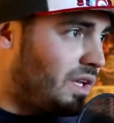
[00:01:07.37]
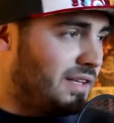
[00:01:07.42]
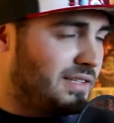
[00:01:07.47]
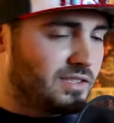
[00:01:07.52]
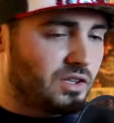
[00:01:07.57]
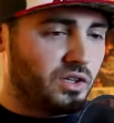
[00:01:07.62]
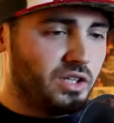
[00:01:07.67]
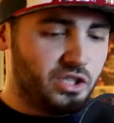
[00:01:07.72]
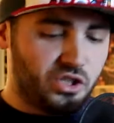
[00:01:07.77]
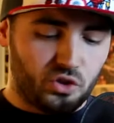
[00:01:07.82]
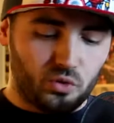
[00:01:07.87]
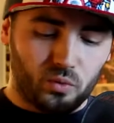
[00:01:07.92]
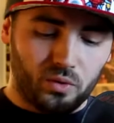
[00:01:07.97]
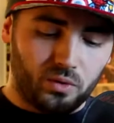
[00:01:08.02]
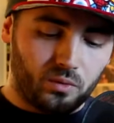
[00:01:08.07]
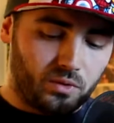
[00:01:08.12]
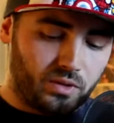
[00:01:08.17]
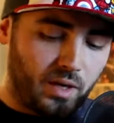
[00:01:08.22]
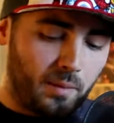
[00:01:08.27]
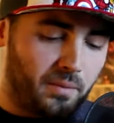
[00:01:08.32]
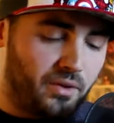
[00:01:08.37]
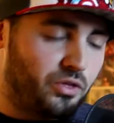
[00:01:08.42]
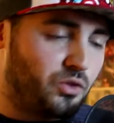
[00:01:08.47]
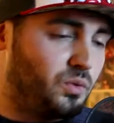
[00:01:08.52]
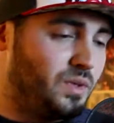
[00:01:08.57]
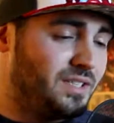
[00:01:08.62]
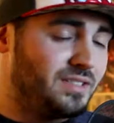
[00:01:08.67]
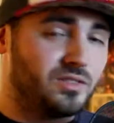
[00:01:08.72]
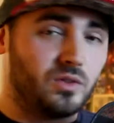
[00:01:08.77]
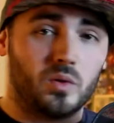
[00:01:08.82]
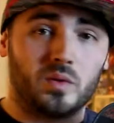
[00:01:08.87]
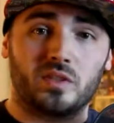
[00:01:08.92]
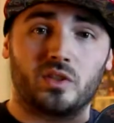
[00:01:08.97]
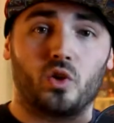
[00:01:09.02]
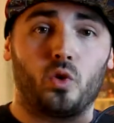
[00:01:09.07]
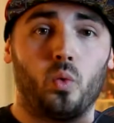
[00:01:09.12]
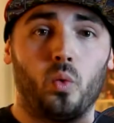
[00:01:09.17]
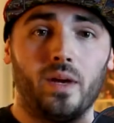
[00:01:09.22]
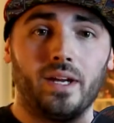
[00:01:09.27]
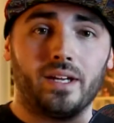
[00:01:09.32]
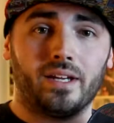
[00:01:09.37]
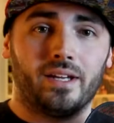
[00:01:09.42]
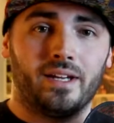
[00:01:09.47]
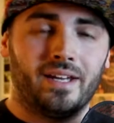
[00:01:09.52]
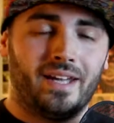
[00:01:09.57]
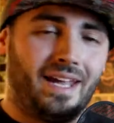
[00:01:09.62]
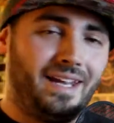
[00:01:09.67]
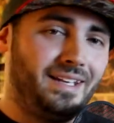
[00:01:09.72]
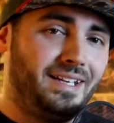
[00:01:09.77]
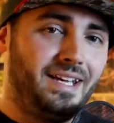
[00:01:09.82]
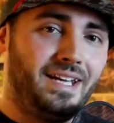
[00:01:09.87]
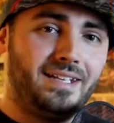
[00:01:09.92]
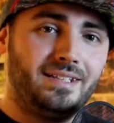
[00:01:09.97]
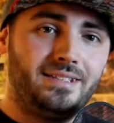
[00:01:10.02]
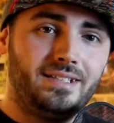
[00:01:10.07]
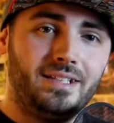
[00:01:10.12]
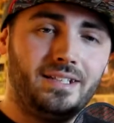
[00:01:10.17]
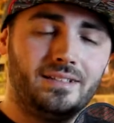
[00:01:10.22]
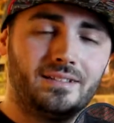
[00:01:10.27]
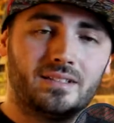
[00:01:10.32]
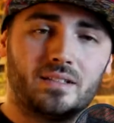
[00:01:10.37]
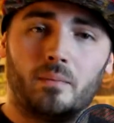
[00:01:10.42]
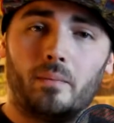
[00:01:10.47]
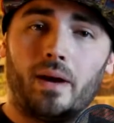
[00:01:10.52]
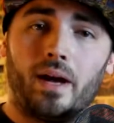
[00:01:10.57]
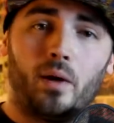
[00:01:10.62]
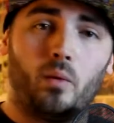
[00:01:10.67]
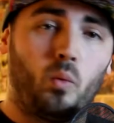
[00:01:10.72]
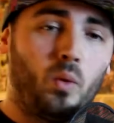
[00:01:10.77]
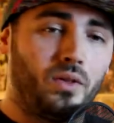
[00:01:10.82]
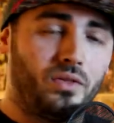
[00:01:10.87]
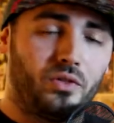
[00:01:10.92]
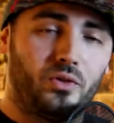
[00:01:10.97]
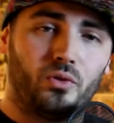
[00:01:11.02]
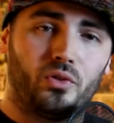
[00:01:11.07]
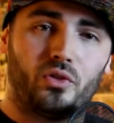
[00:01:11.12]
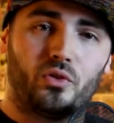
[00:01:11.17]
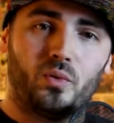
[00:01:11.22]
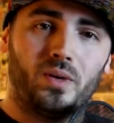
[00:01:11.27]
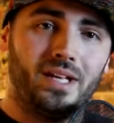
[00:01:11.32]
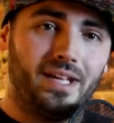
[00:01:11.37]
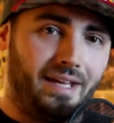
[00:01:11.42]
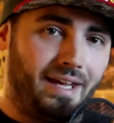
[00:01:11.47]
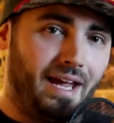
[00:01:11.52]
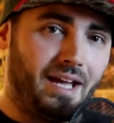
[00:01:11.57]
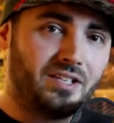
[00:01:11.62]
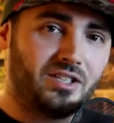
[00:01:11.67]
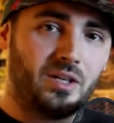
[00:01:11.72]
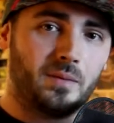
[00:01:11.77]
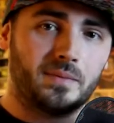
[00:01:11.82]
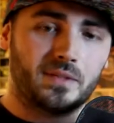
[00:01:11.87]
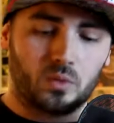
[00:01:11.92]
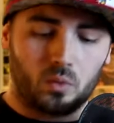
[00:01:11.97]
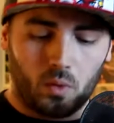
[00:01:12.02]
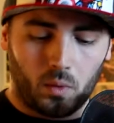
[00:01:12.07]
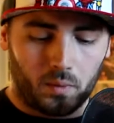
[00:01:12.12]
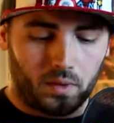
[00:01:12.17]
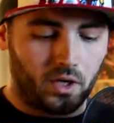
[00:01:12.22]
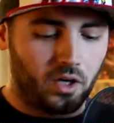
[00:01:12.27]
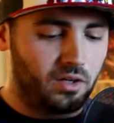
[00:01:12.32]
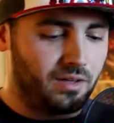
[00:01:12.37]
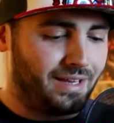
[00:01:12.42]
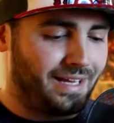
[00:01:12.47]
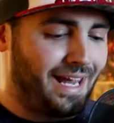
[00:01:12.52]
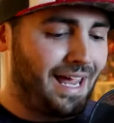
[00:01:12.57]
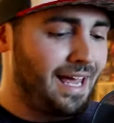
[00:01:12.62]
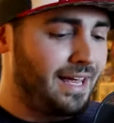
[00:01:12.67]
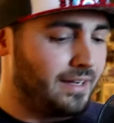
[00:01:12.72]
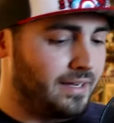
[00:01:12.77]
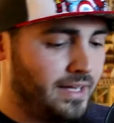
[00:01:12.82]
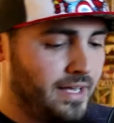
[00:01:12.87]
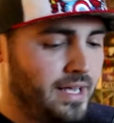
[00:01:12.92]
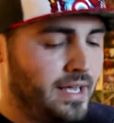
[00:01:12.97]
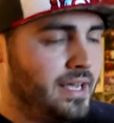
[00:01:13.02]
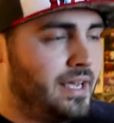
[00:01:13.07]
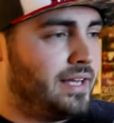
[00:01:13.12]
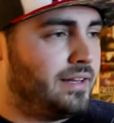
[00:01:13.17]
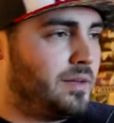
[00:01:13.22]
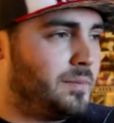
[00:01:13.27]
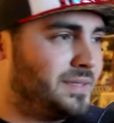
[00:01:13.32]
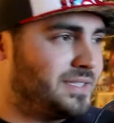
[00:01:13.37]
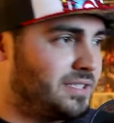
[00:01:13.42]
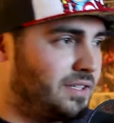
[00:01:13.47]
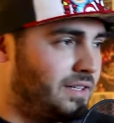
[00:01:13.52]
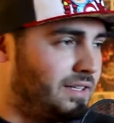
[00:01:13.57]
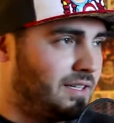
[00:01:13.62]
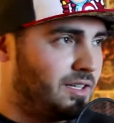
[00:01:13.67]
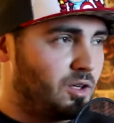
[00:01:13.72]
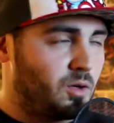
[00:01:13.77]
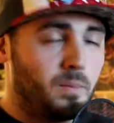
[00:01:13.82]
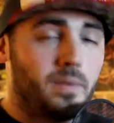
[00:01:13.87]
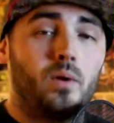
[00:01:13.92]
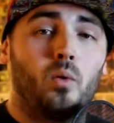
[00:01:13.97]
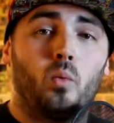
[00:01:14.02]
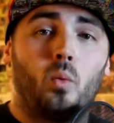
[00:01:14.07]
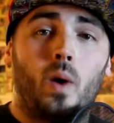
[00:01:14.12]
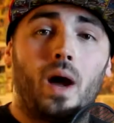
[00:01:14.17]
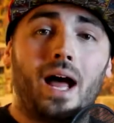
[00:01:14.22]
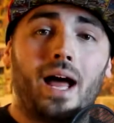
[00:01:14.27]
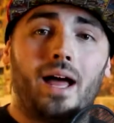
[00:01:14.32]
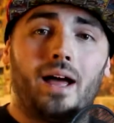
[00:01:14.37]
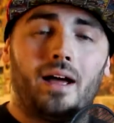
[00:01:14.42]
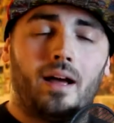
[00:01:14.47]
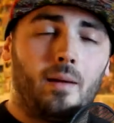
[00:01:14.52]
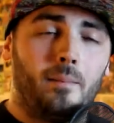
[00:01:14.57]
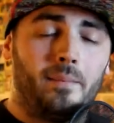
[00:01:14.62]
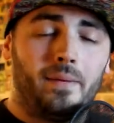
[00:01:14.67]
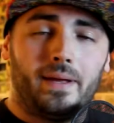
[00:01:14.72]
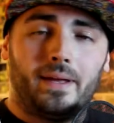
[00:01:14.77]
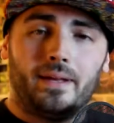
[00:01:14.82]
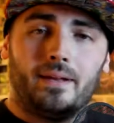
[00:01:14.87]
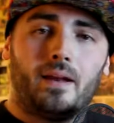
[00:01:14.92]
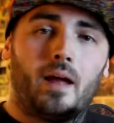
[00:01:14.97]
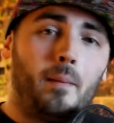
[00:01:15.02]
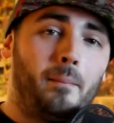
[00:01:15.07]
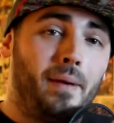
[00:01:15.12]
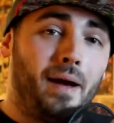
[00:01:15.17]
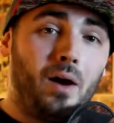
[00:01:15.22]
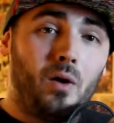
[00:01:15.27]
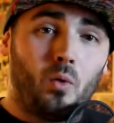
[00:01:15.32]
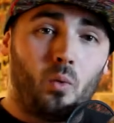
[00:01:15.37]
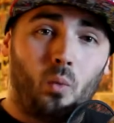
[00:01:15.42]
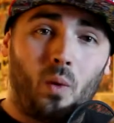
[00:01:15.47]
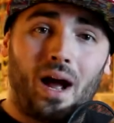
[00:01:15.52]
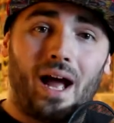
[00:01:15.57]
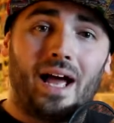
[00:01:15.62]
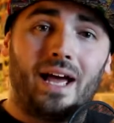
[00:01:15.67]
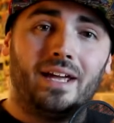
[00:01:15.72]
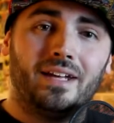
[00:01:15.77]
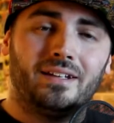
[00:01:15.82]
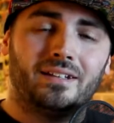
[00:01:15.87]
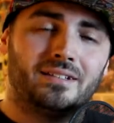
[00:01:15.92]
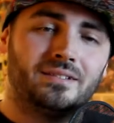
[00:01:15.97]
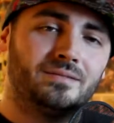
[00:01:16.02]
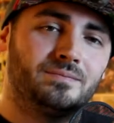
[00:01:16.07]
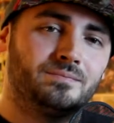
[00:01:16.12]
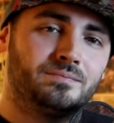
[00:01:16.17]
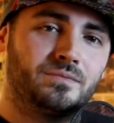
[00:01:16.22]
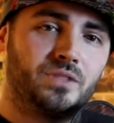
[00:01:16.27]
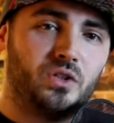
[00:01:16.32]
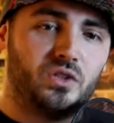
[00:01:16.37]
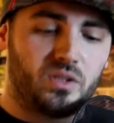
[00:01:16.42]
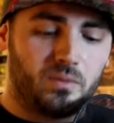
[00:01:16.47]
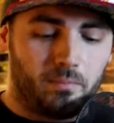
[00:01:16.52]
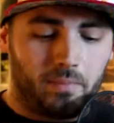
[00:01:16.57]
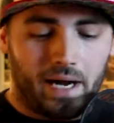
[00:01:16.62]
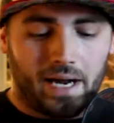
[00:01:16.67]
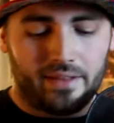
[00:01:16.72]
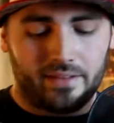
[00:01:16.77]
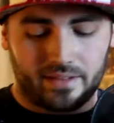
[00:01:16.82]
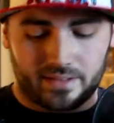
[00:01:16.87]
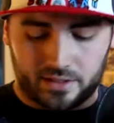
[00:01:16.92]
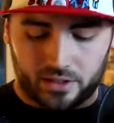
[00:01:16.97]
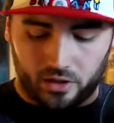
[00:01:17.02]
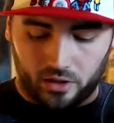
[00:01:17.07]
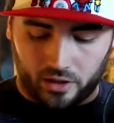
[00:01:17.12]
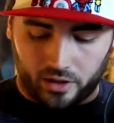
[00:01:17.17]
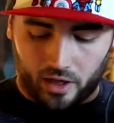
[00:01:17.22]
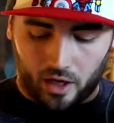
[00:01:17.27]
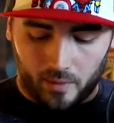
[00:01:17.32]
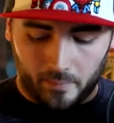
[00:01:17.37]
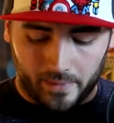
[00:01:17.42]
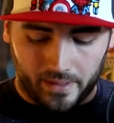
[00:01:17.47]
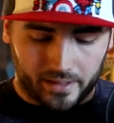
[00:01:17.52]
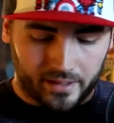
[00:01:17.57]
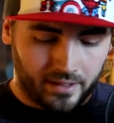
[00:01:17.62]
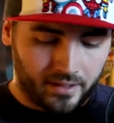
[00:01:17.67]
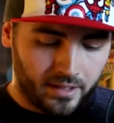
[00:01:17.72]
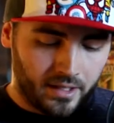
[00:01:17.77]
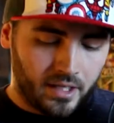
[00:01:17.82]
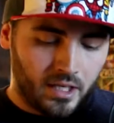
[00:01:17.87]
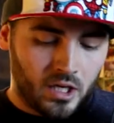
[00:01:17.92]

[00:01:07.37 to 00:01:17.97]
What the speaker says: It's on issue number 3, so it's quick and easy to buy 1 through 3 and catch up to where we're currently at. And let me tell you a little bit about why you should buy this current comic.